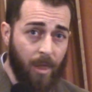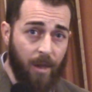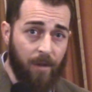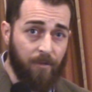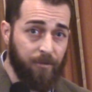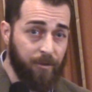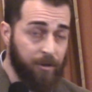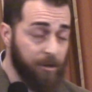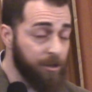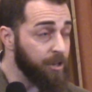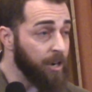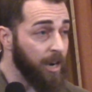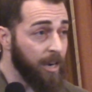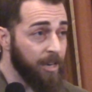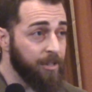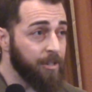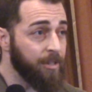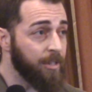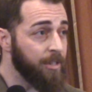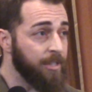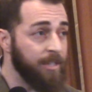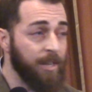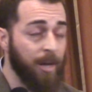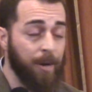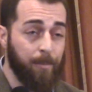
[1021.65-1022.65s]
for
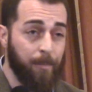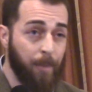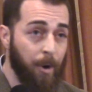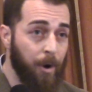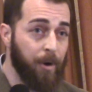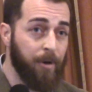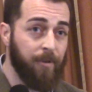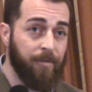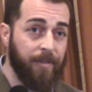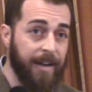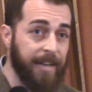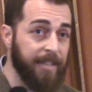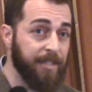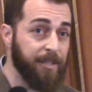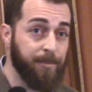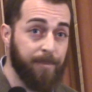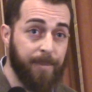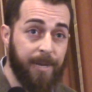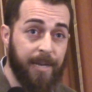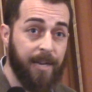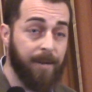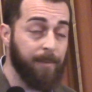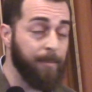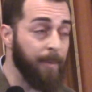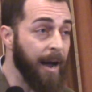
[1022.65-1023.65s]
justice that motivates
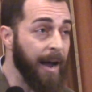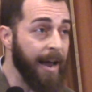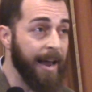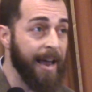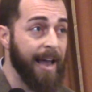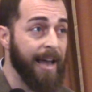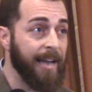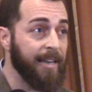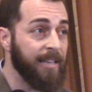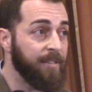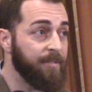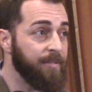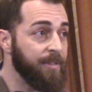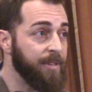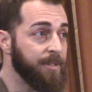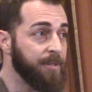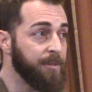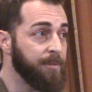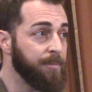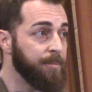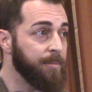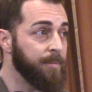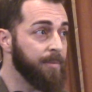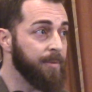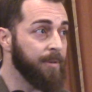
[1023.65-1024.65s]
me in my
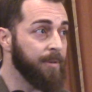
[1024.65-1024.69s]
activism,